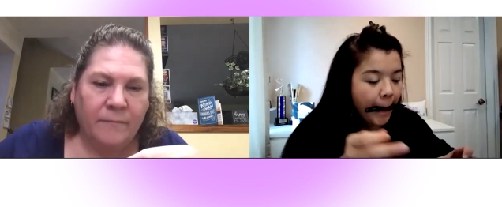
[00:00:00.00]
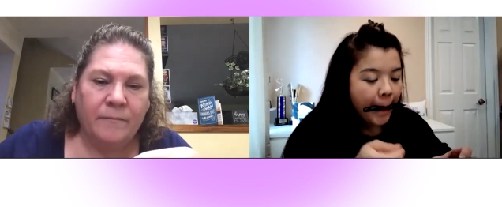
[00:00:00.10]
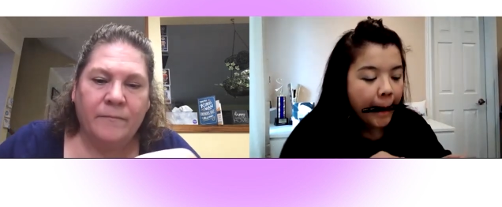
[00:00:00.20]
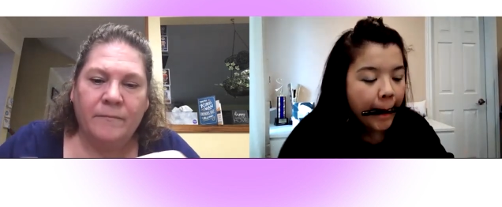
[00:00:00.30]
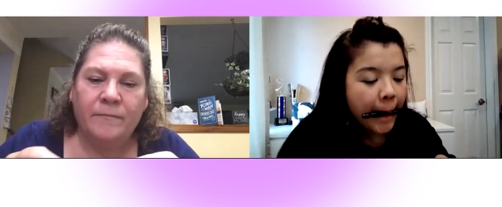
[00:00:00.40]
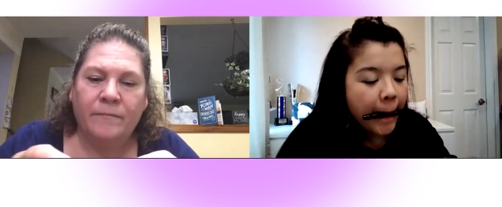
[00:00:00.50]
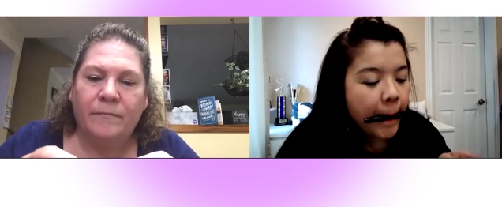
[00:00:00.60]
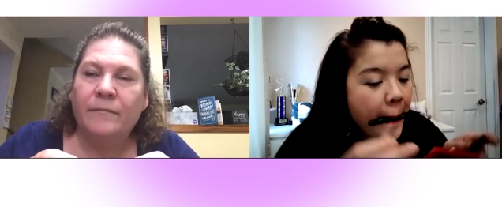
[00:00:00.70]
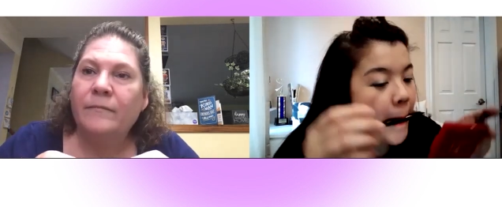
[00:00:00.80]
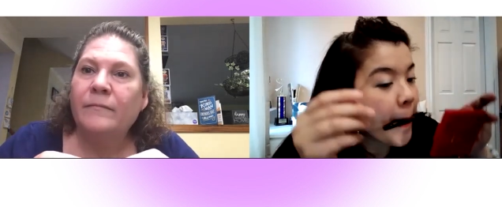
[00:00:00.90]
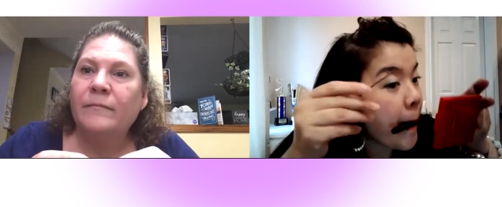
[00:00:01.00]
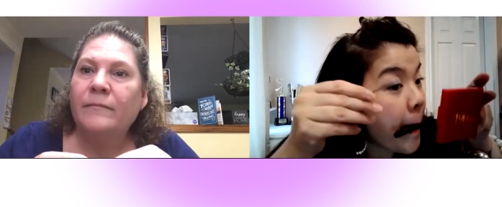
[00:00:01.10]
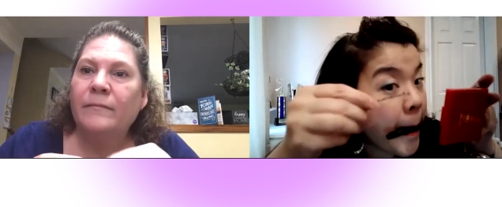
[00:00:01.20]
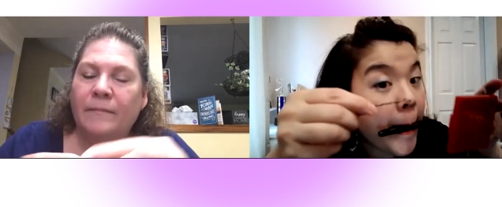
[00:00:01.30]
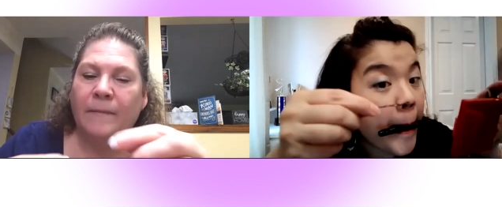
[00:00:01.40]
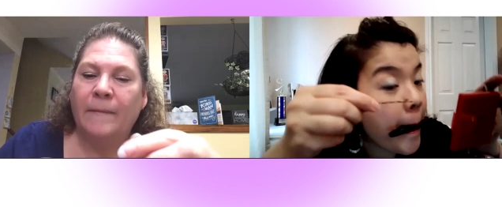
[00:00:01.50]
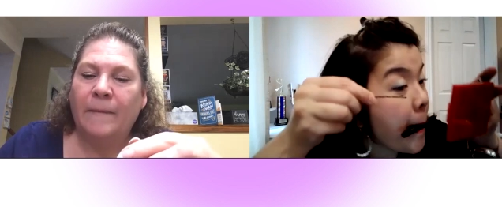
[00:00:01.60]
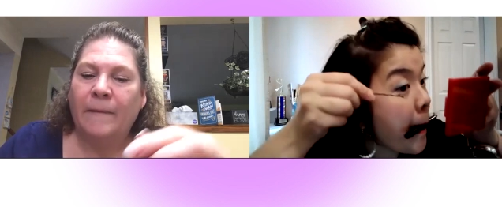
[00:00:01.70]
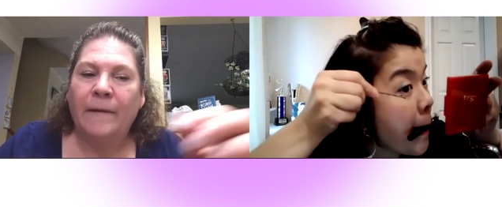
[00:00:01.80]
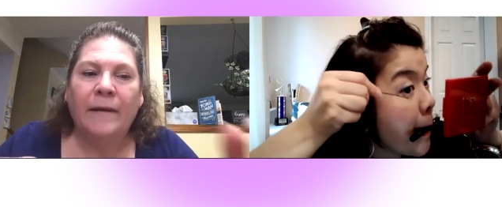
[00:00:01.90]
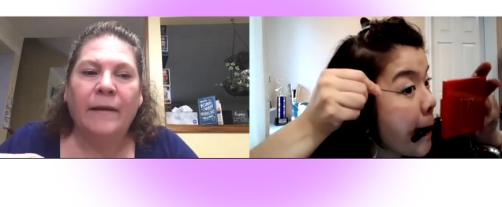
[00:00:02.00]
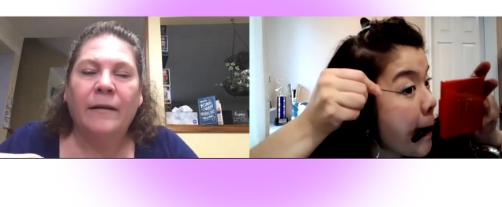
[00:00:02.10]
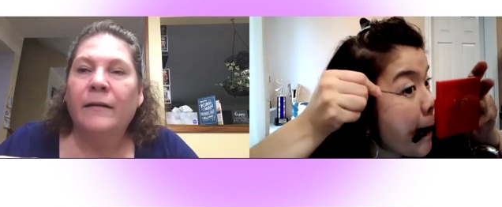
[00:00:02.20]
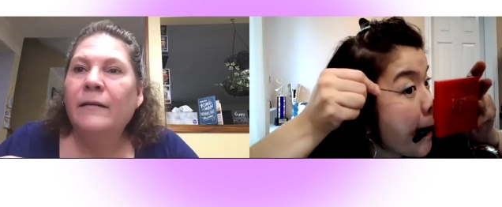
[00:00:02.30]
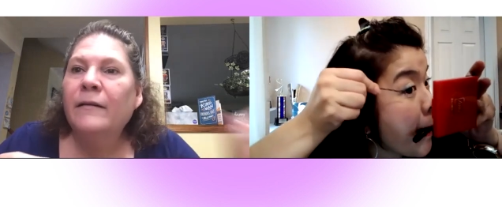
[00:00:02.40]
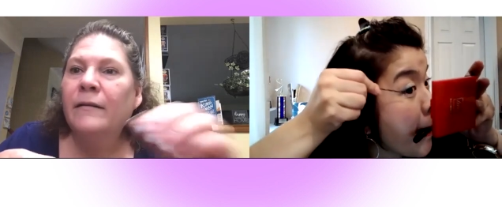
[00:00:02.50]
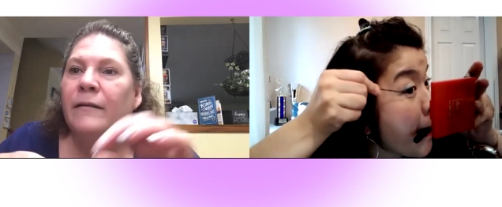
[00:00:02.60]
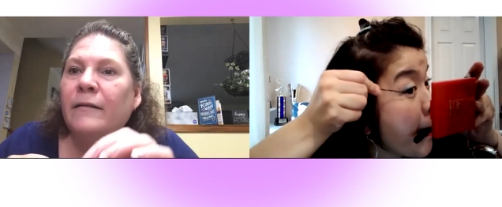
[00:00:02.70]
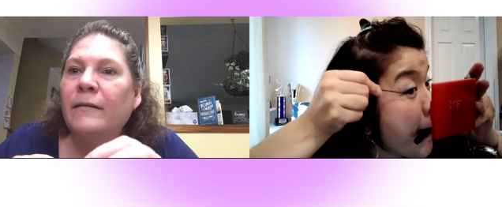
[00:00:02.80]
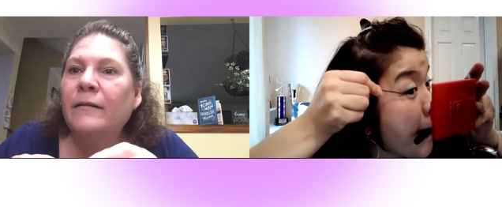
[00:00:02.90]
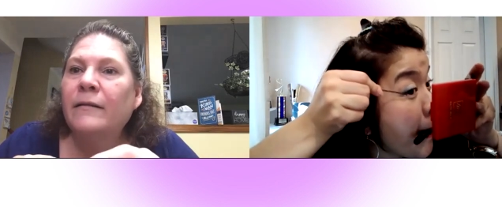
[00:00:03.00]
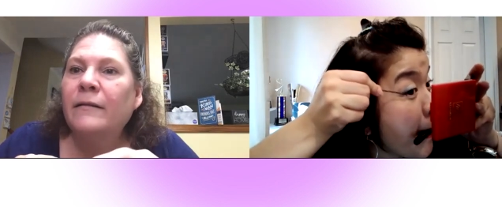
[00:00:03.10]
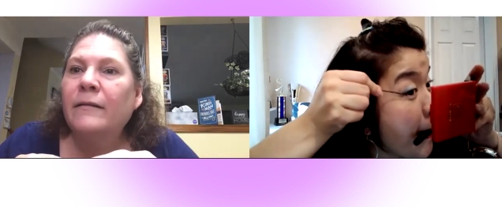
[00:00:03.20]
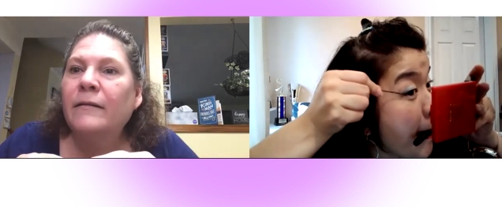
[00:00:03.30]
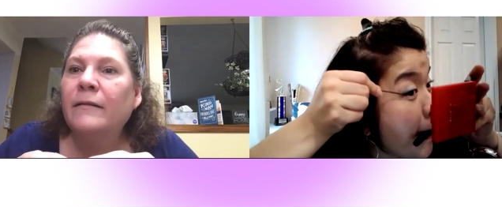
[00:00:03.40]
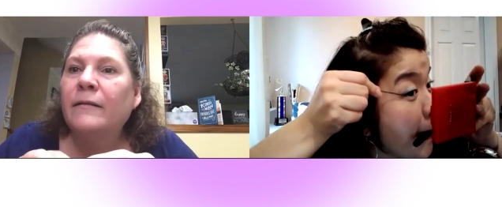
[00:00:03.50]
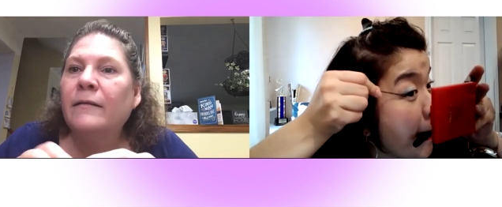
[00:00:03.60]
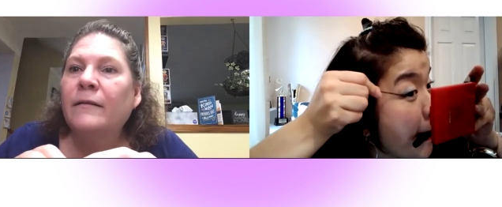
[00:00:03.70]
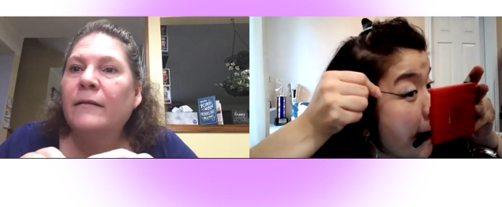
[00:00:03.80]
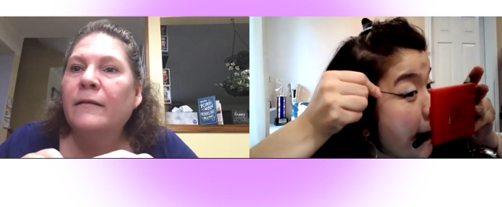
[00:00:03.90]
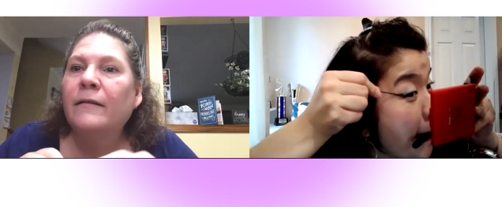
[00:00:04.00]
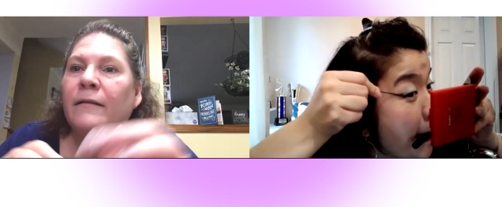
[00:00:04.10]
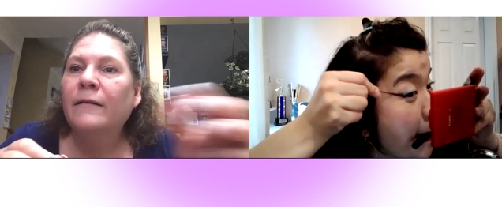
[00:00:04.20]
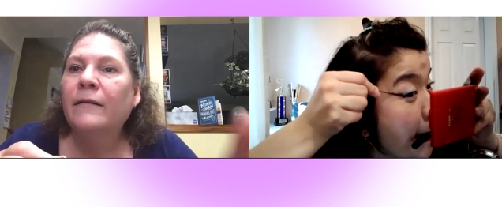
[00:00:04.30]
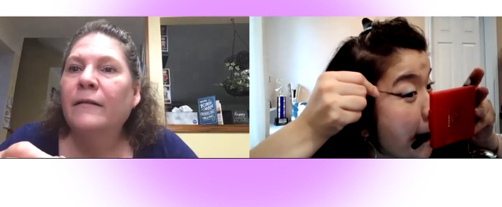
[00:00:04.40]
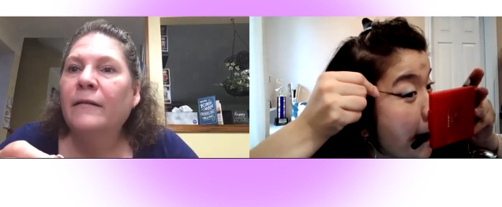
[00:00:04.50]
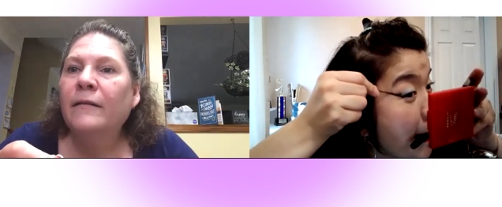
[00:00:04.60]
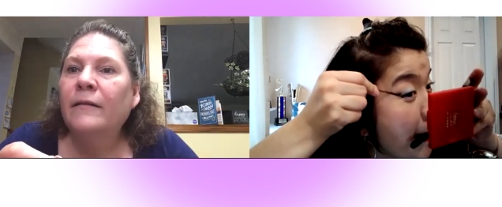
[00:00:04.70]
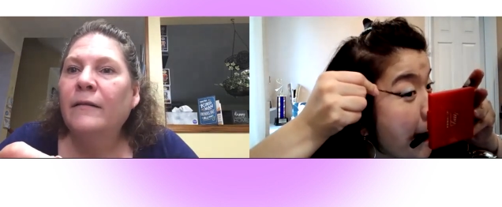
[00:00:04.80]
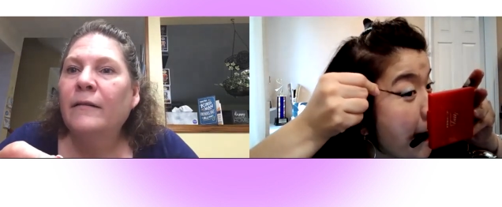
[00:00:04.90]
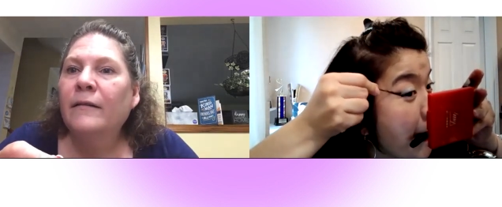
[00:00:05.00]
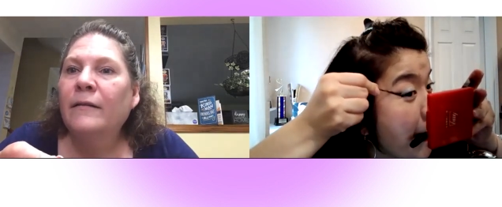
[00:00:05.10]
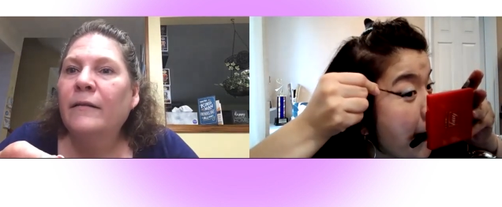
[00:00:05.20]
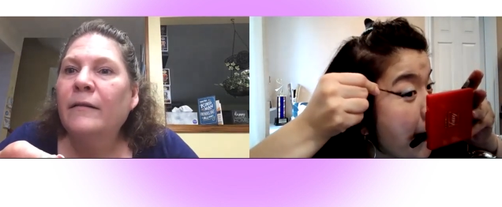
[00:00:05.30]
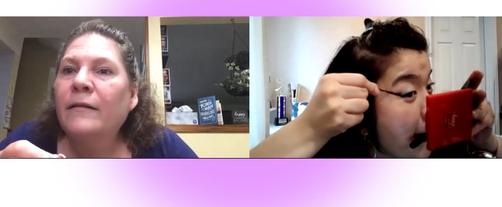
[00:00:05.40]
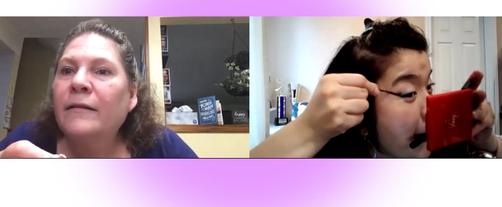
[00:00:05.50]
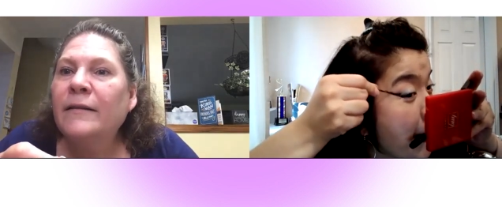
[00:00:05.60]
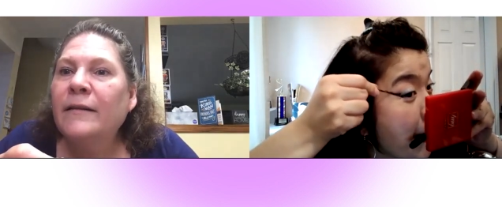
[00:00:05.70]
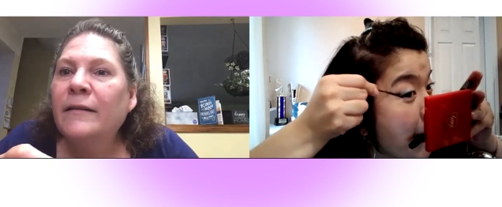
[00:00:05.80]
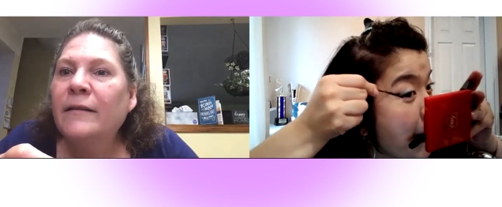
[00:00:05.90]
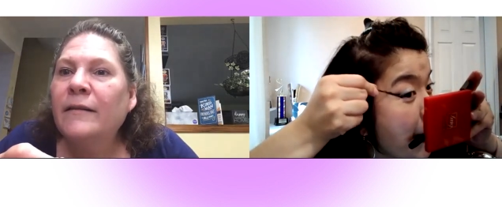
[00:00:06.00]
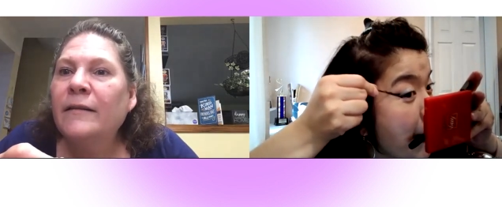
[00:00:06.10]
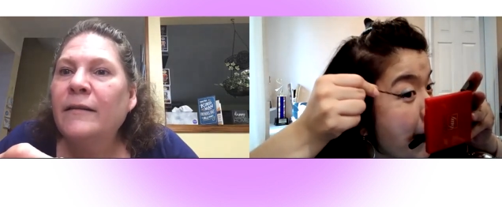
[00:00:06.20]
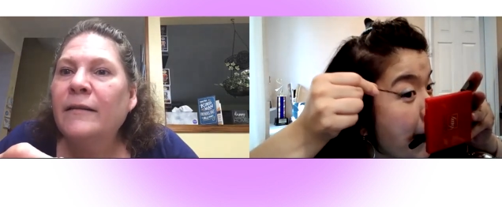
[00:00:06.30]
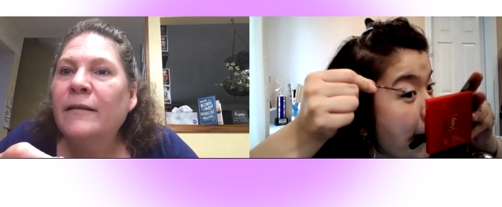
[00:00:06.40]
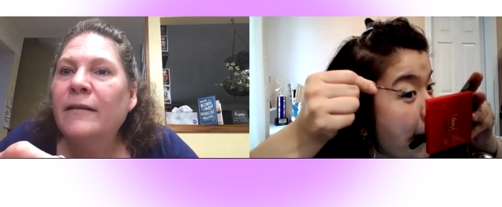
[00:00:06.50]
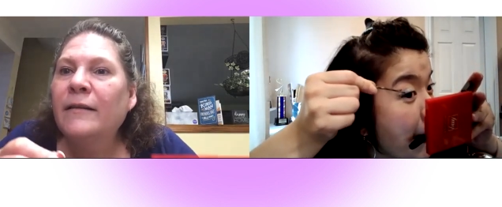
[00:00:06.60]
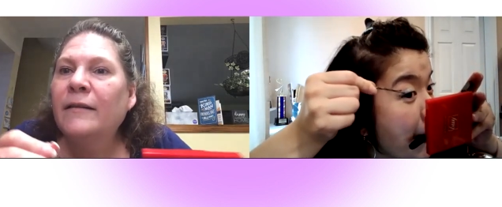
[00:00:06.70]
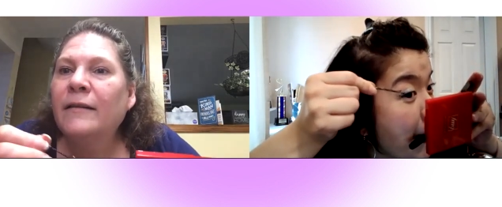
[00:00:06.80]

(no one is talking)